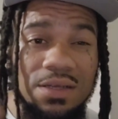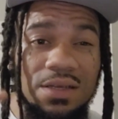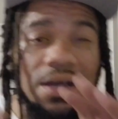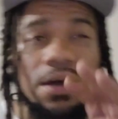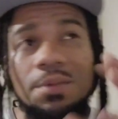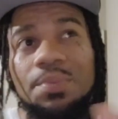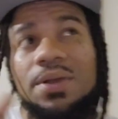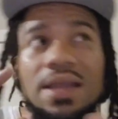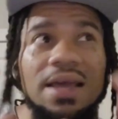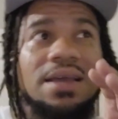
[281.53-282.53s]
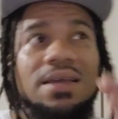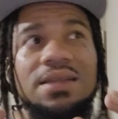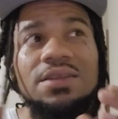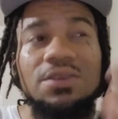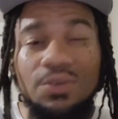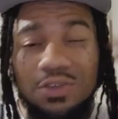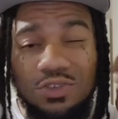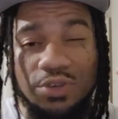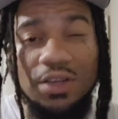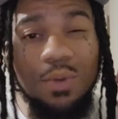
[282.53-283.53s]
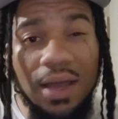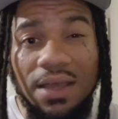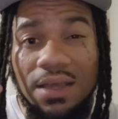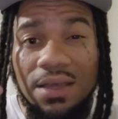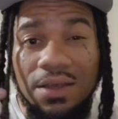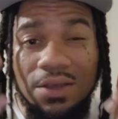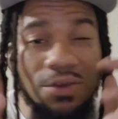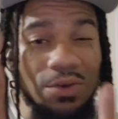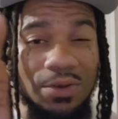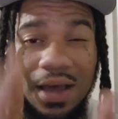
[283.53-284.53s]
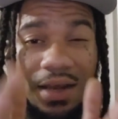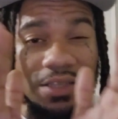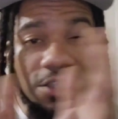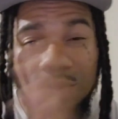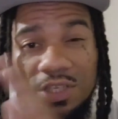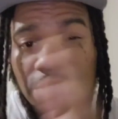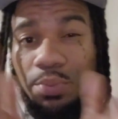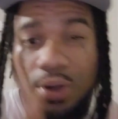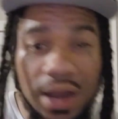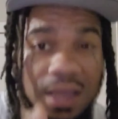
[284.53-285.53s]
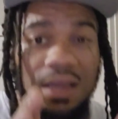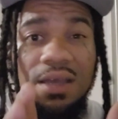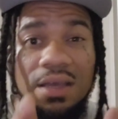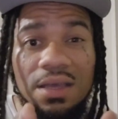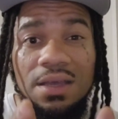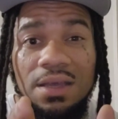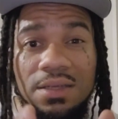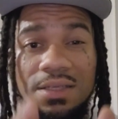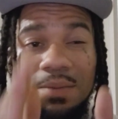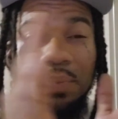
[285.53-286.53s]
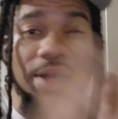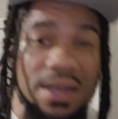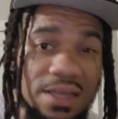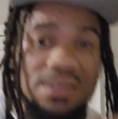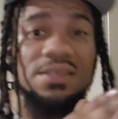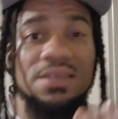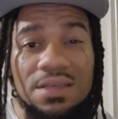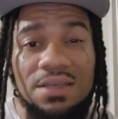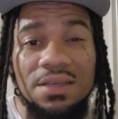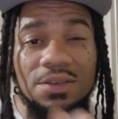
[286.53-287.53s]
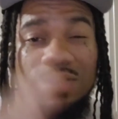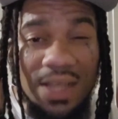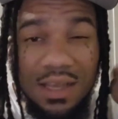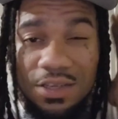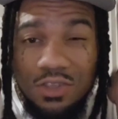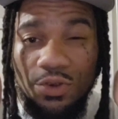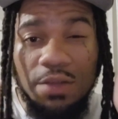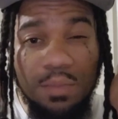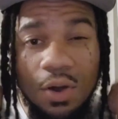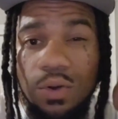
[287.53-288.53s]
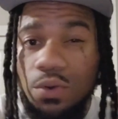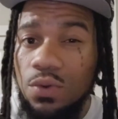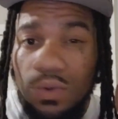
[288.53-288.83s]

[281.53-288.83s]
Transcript: caught up in that, you know, the street way. You don't know how to switch your brain to business. You stay in street mode.